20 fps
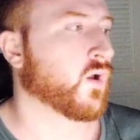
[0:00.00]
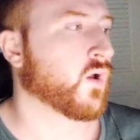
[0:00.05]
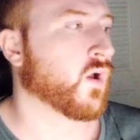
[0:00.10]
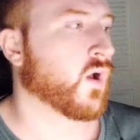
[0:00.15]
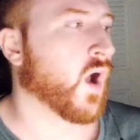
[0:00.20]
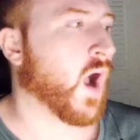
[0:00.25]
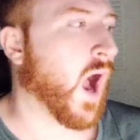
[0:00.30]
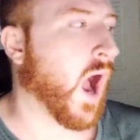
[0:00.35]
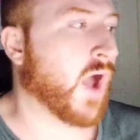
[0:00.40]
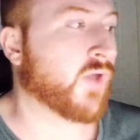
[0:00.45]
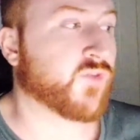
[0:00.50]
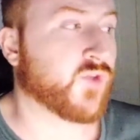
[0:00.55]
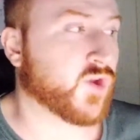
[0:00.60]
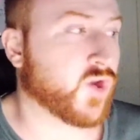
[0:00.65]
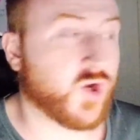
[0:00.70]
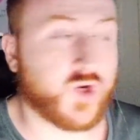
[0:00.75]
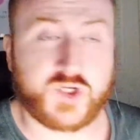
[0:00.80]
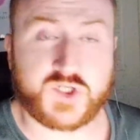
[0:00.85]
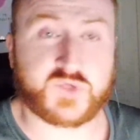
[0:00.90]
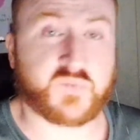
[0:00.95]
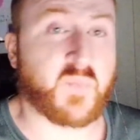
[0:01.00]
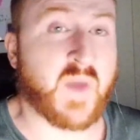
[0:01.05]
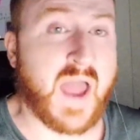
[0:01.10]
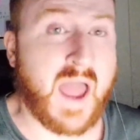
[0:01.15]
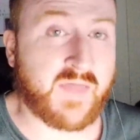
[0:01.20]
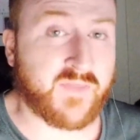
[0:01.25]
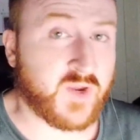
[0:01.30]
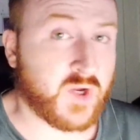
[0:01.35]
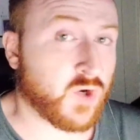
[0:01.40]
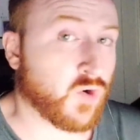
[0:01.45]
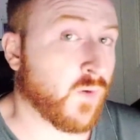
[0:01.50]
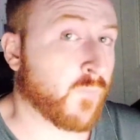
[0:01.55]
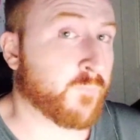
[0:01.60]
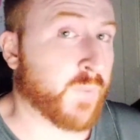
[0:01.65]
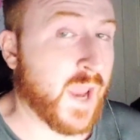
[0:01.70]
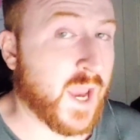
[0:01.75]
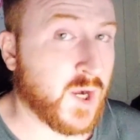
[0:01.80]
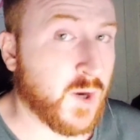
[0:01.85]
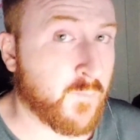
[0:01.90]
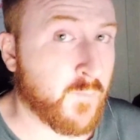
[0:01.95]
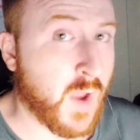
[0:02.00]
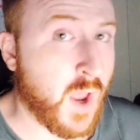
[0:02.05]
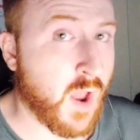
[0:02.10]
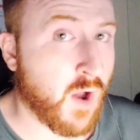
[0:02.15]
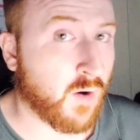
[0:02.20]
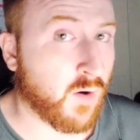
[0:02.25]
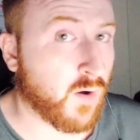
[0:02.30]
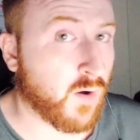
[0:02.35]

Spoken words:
I think you're just mad that you're a beta male."